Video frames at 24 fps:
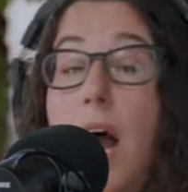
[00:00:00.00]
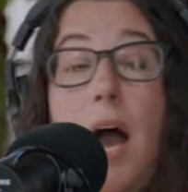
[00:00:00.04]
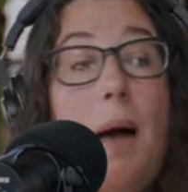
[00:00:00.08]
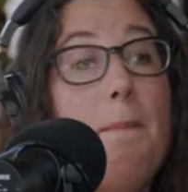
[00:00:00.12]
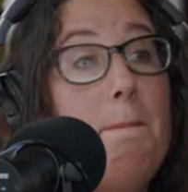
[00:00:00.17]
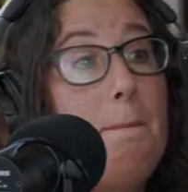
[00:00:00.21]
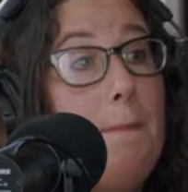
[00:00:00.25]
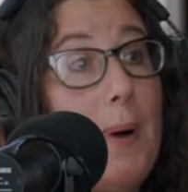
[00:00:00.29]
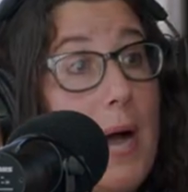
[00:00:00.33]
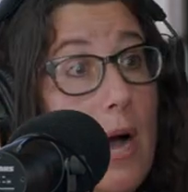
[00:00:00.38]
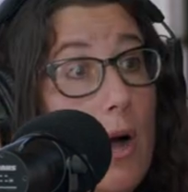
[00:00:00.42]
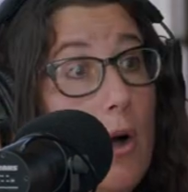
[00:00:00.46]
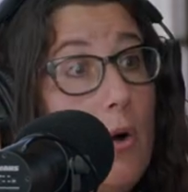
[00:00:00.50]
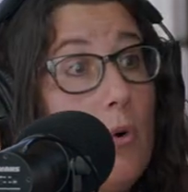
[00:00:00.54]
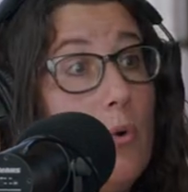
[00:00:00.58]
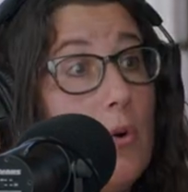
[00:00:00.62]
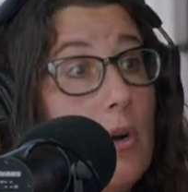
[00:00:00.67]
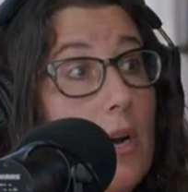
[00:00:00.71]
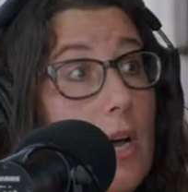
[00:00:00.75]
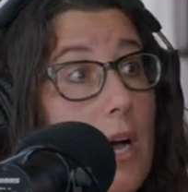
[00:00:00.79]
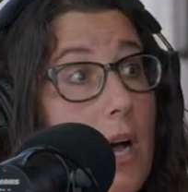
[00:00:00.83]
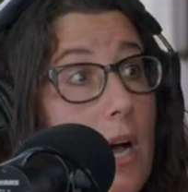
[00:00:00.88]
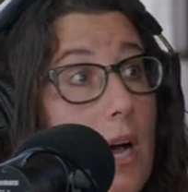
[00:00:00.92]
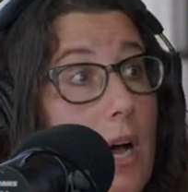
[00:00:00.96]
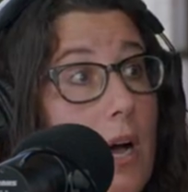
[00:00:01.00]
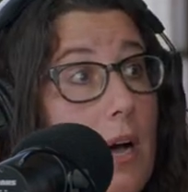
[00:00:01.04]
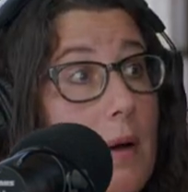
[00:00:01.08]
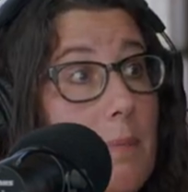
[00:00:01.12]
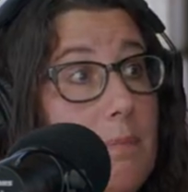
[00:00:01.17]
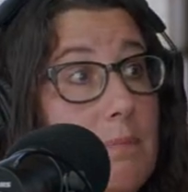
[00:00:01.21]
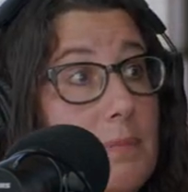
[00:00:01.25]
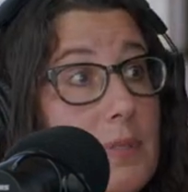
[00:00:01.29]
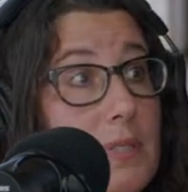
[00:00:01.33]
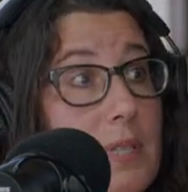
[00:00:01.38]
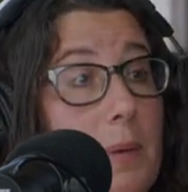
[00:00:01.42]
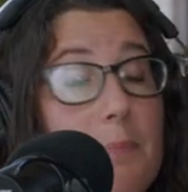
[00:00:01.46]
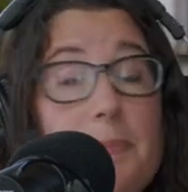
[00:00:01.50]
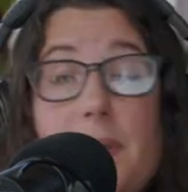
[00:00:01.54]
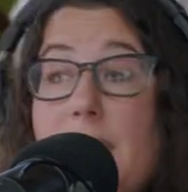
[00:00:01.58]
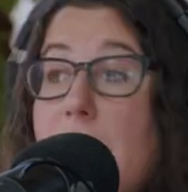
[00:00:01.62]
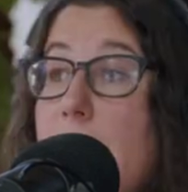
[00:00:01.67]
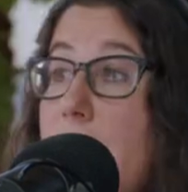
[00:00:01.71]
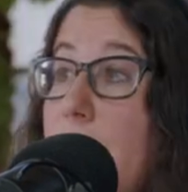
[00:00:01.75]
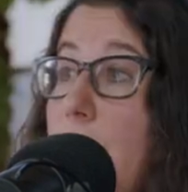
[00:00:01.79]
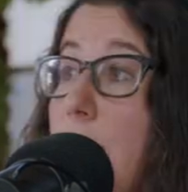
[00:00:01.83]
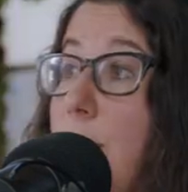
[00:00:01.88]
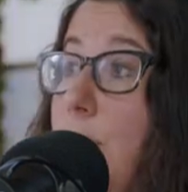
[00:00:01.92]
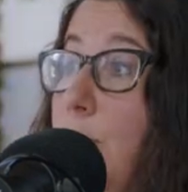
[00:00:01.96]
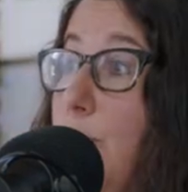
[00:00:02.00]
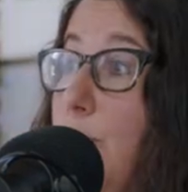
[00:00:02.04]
about um, something in the